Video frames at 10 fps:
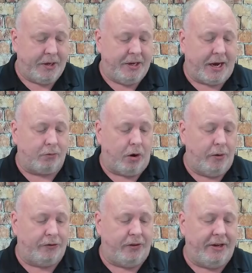In
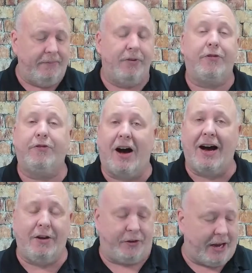Roseland,
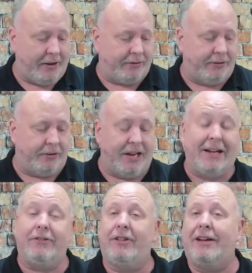5 cases, and
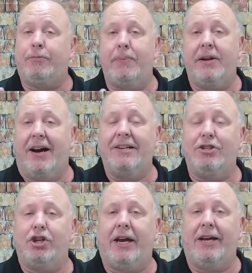that's been
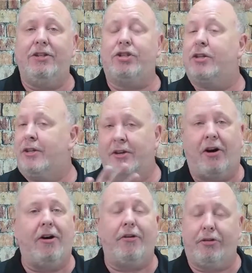unchanged
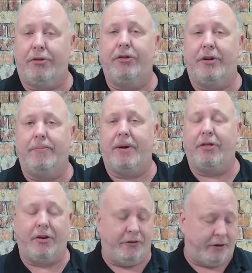all through the
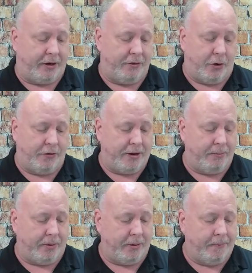month of
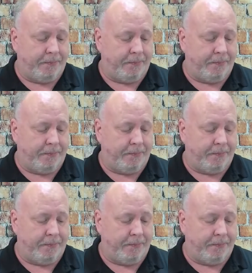November.